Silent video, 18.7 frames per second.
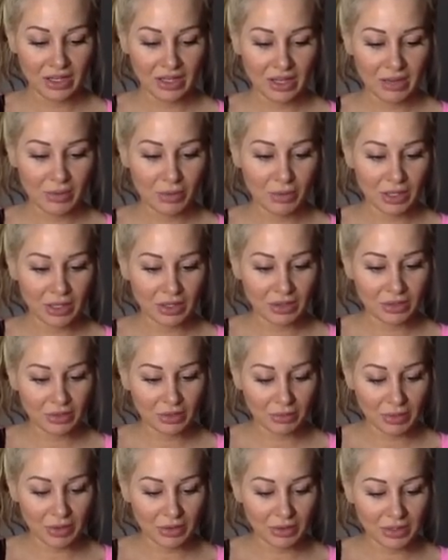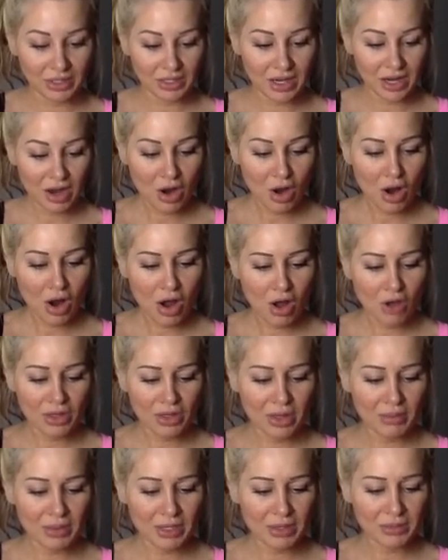They be wanting to do the most. Oh,
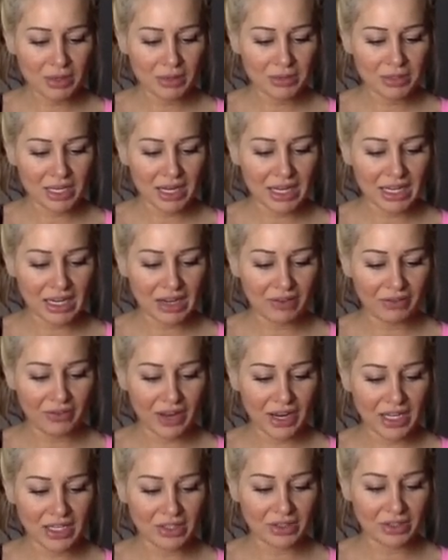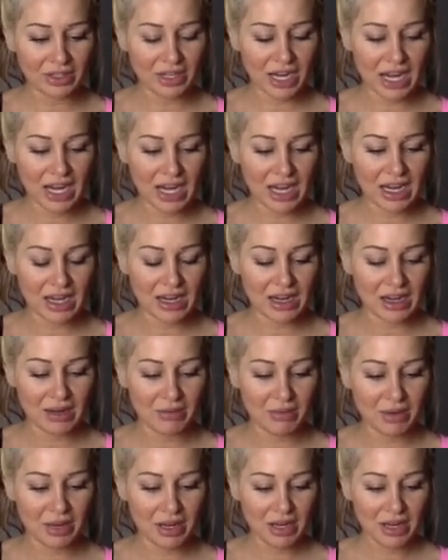that makes me upset I can't find her
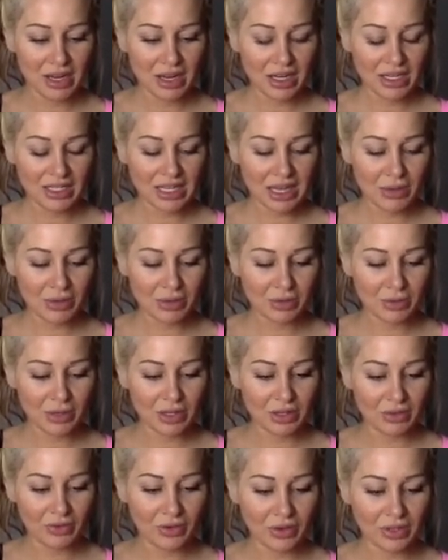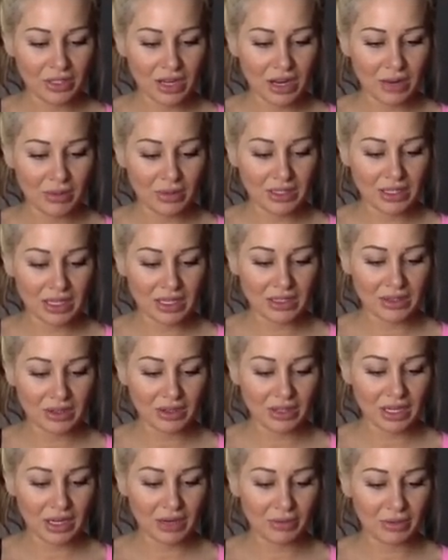name, because that was one of the first comments I saw
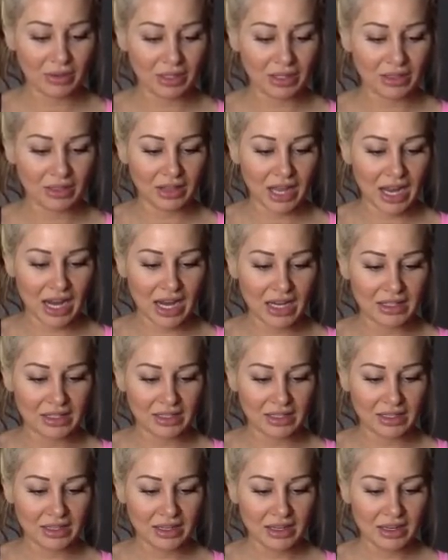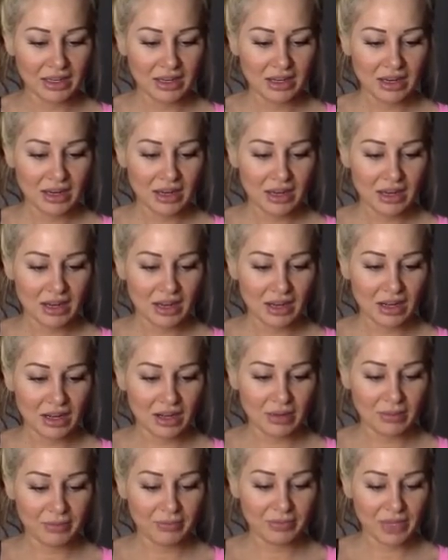that I really liked.
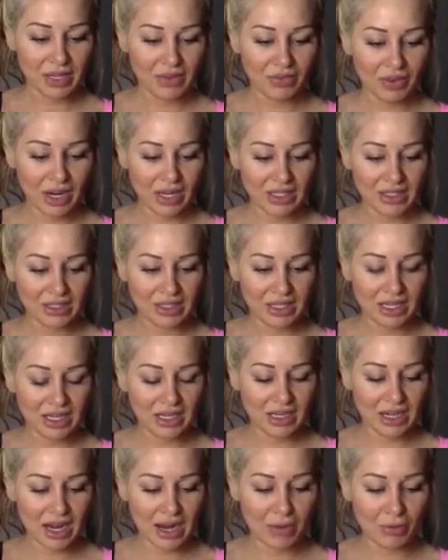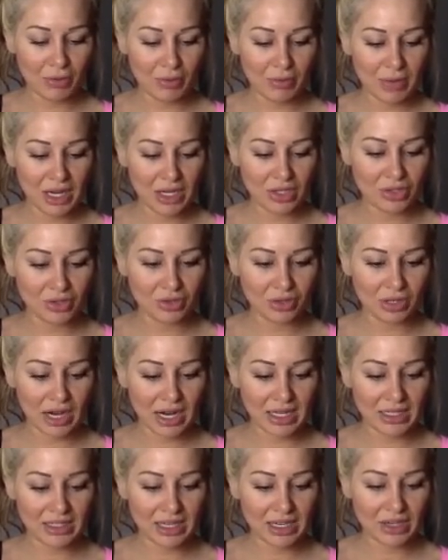If I see it, I will make sure
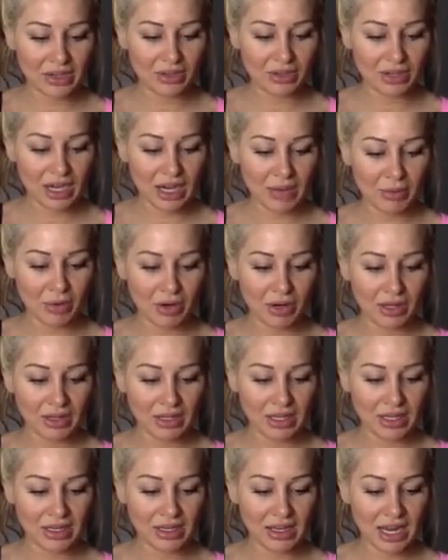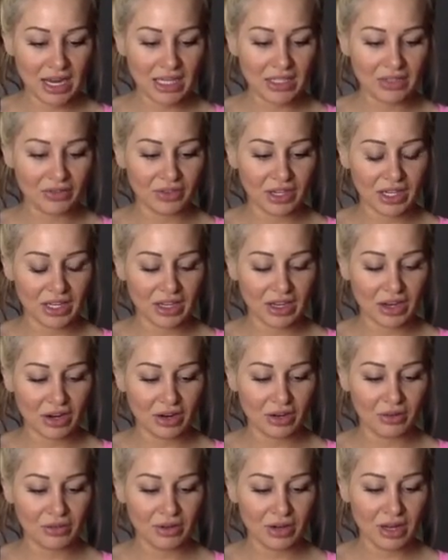I say your name on the next
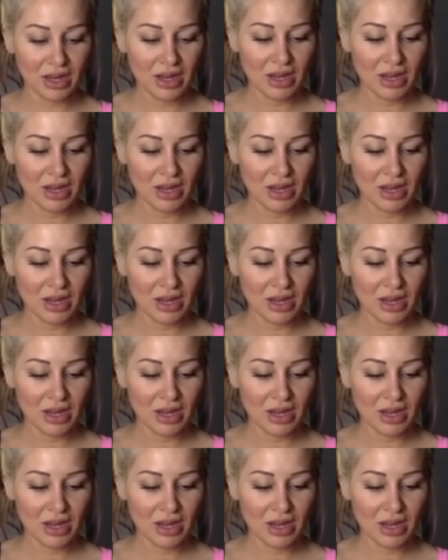video.